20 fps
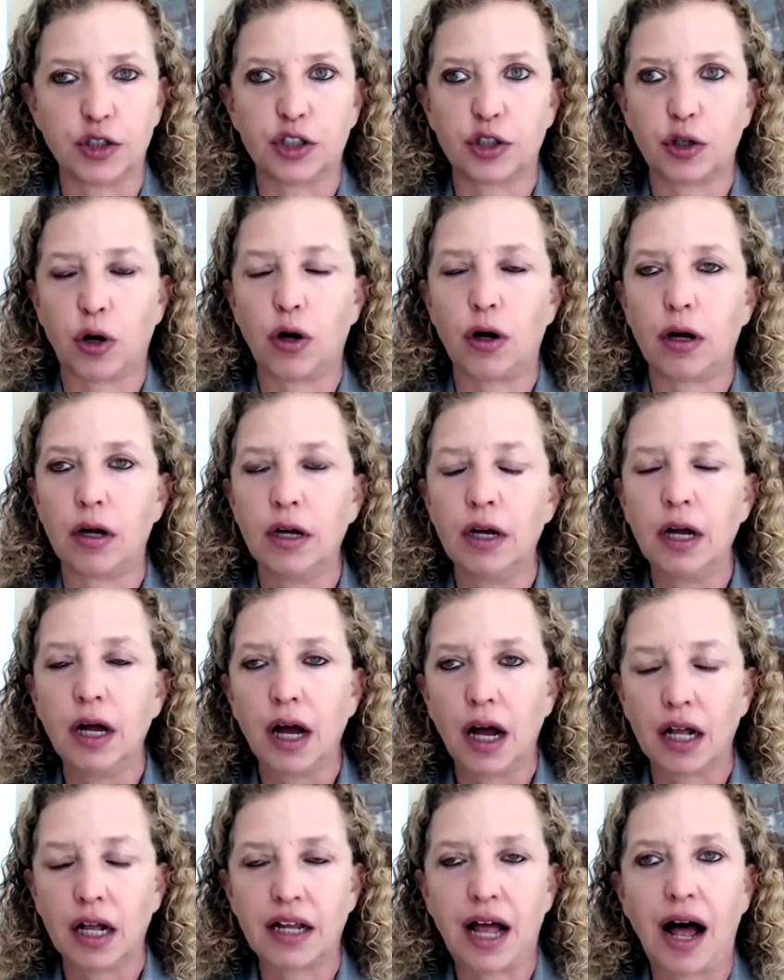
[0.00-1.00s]
You saw
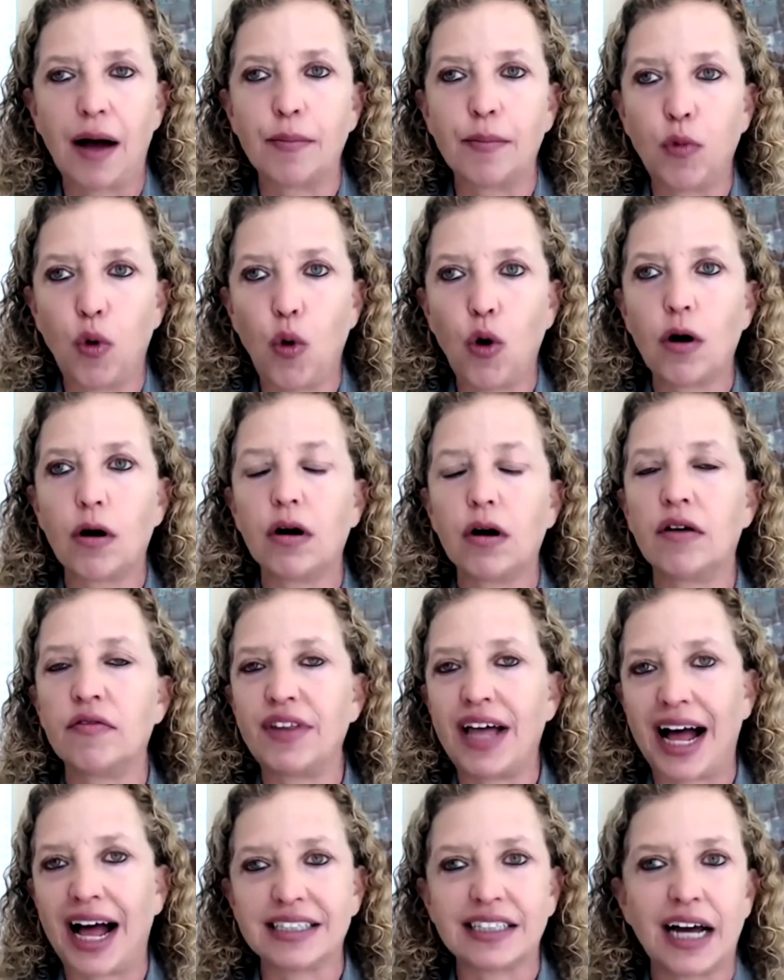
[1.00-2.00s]
a lot more
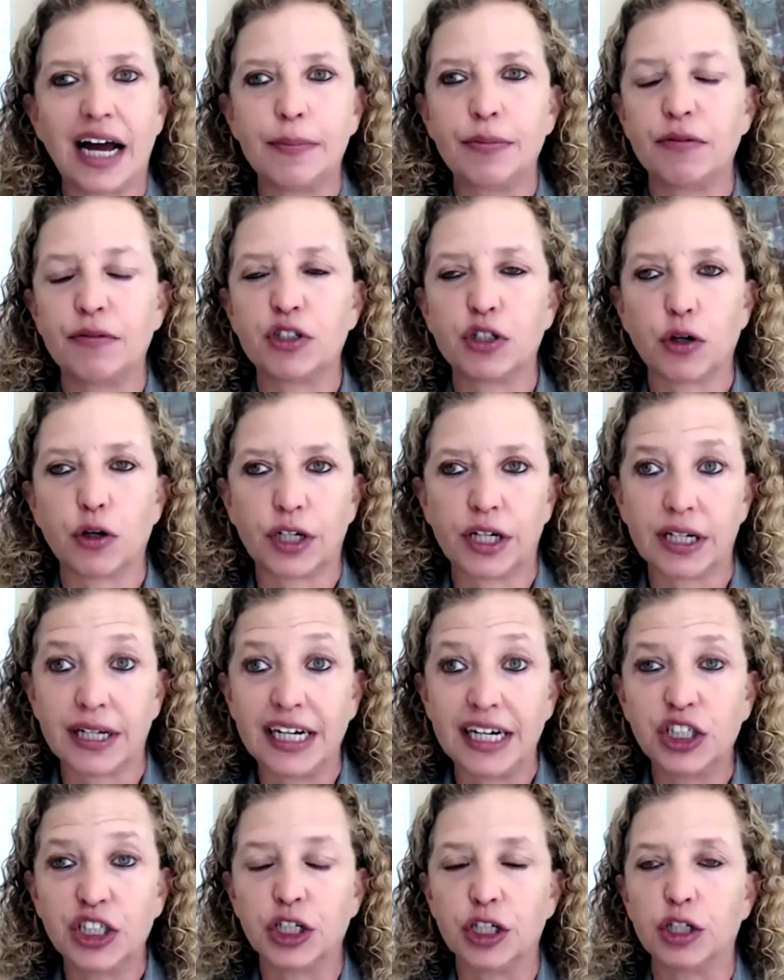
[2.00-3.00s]
of that type of
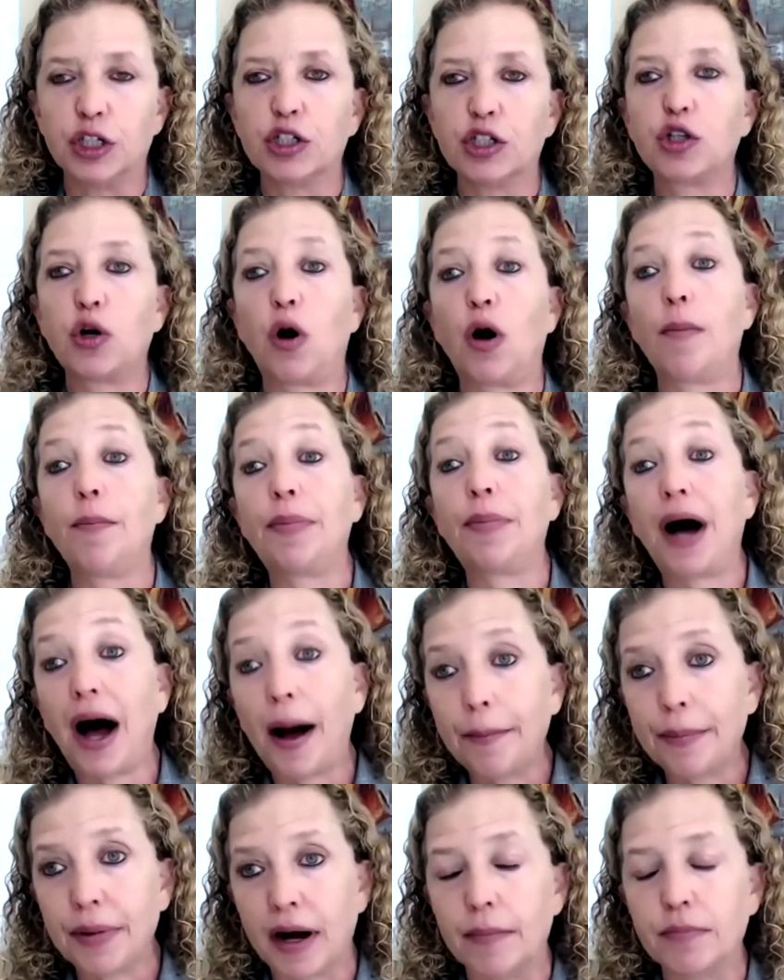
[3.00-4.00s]
circulation. You saw
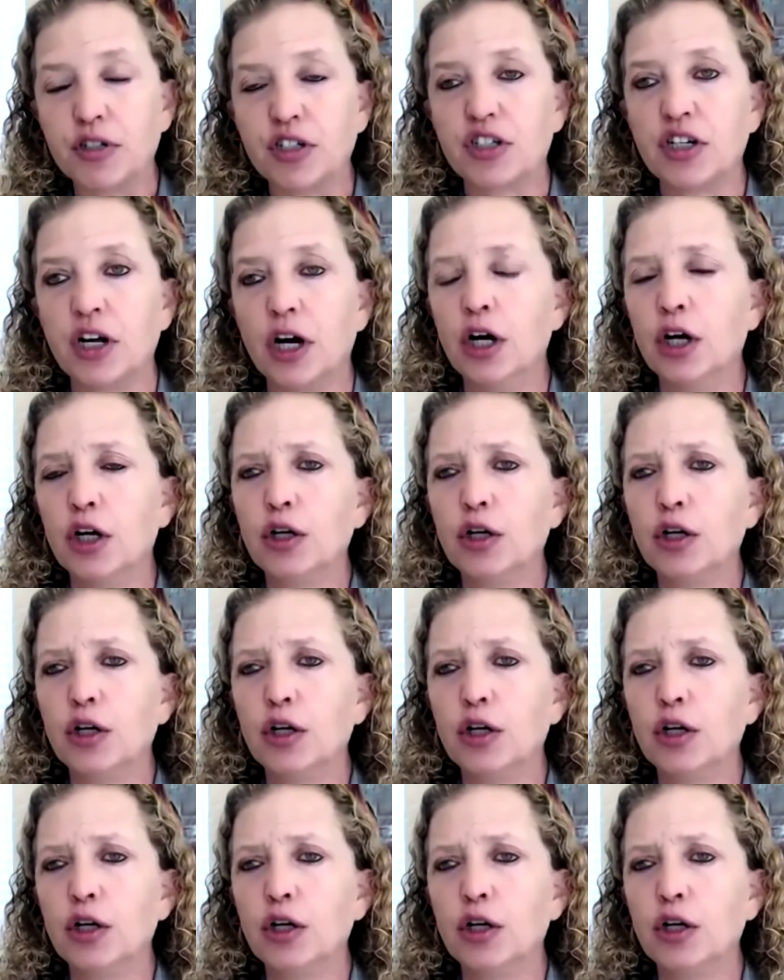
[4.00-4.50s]
pop-ups.